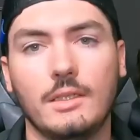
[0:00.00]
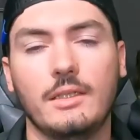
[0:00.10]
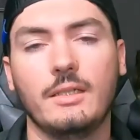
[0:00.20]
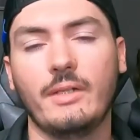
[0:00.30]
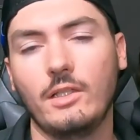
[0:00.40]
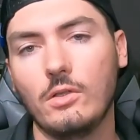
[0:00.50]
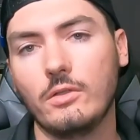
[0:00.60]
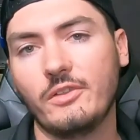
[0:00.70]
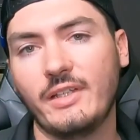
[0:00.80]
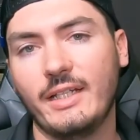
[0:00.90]
In my
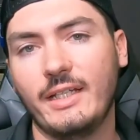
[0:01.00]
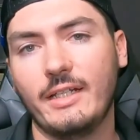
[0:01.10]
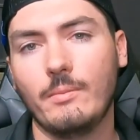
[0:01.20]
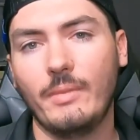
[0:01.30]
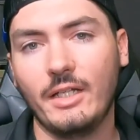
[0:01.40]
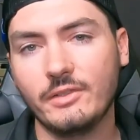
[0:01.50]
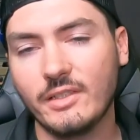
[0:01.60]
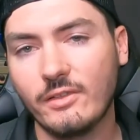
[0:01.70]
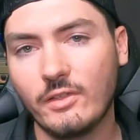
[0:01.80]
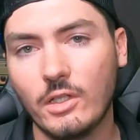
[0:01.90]
local Santa Ana
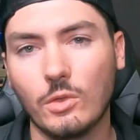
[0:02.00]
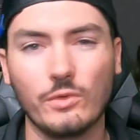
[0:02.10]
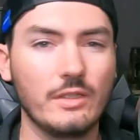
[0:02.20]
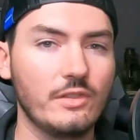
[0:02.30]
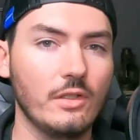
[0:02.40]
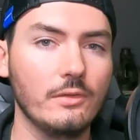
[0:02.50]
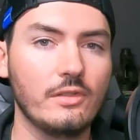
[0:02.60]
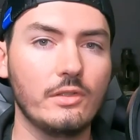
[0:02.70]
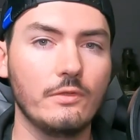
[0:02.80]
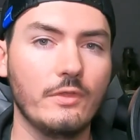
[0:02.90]
Mountains though, results
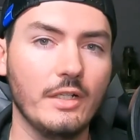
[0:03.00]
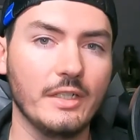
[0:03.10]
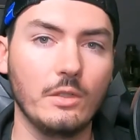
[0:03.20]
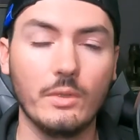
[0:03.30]
do vary,